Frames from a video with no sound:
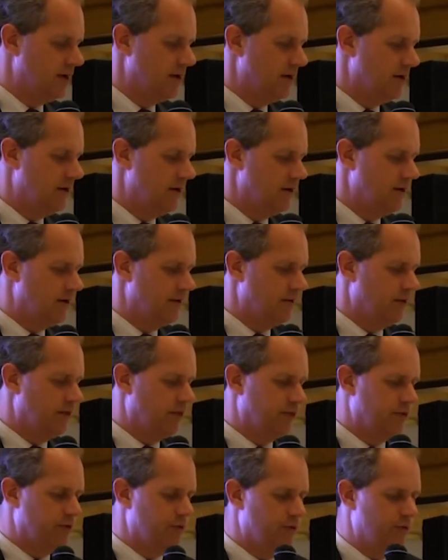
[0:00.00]
uh,
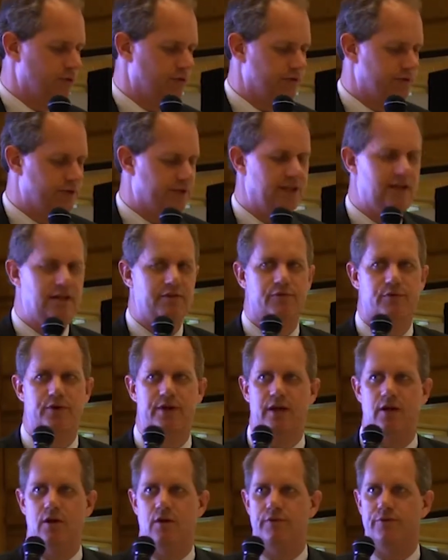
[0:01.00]
through the
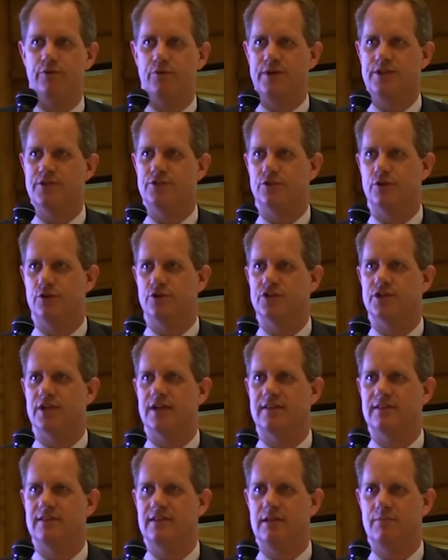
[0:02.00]
delivery of research
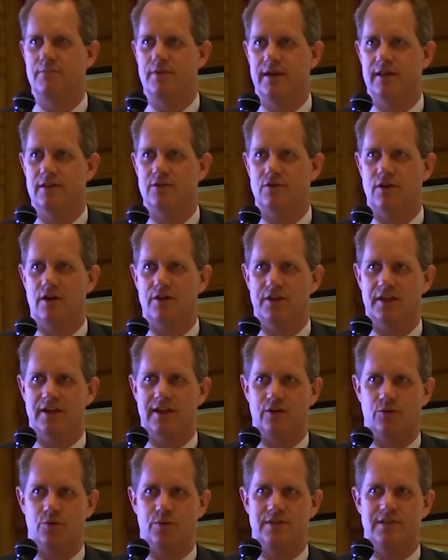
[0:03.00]
and debate. So I
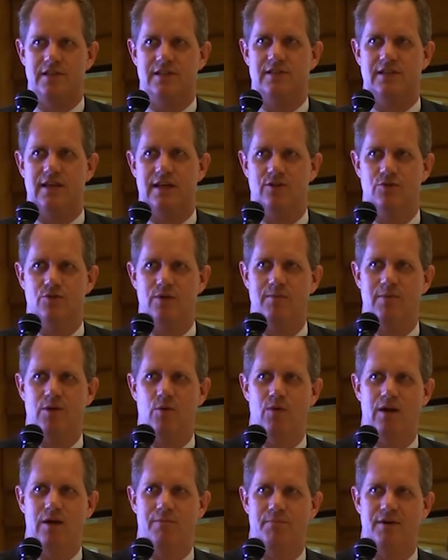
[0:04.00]
think that Chris is extremely
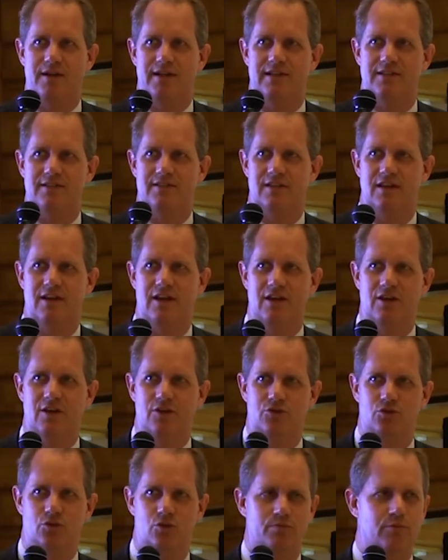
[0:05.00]
well placed
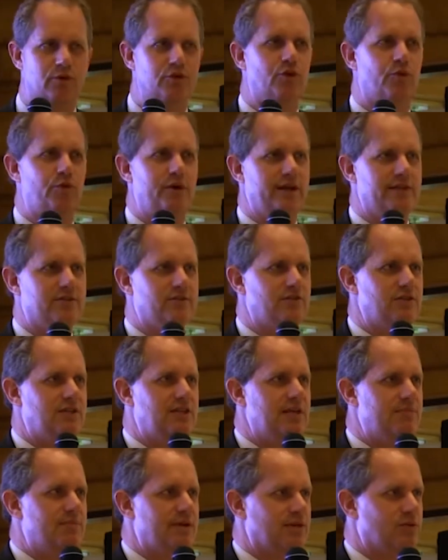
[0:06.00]
to moderate the
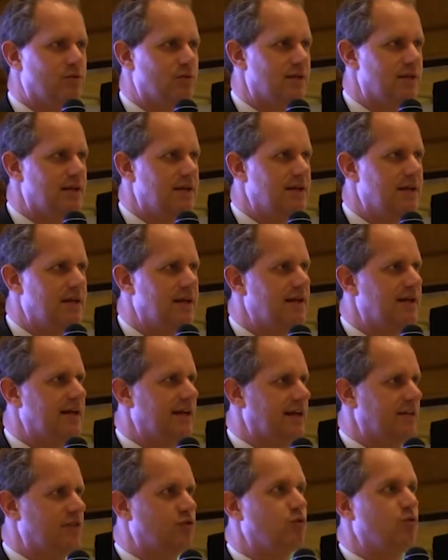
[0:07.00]
debate today
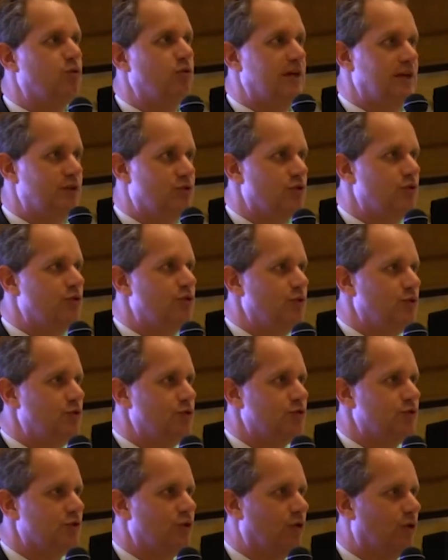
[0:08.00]
and to
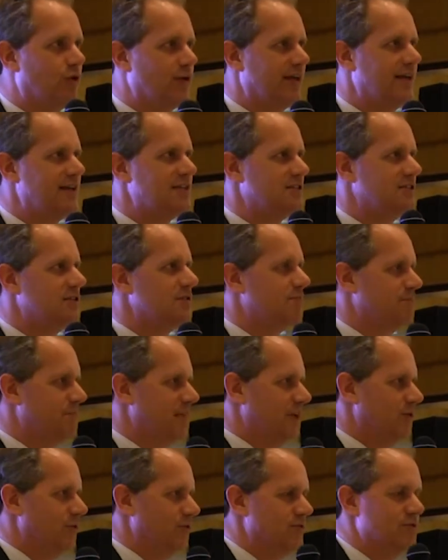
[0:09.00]
introduce our guest
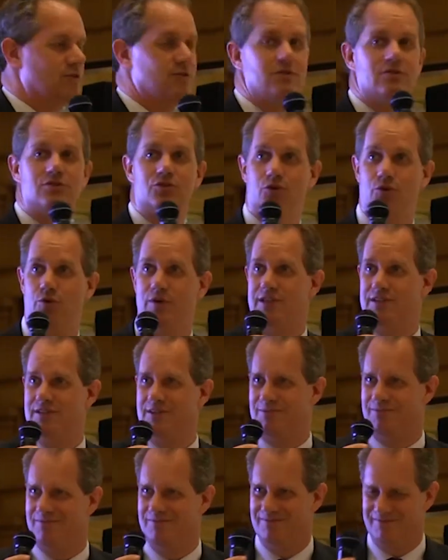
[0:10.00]
speakers. So
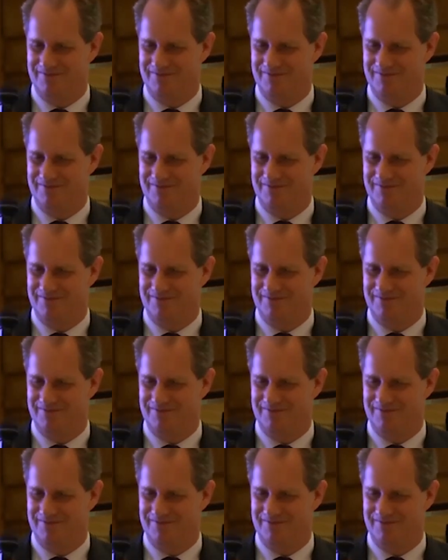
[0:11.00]
Chris?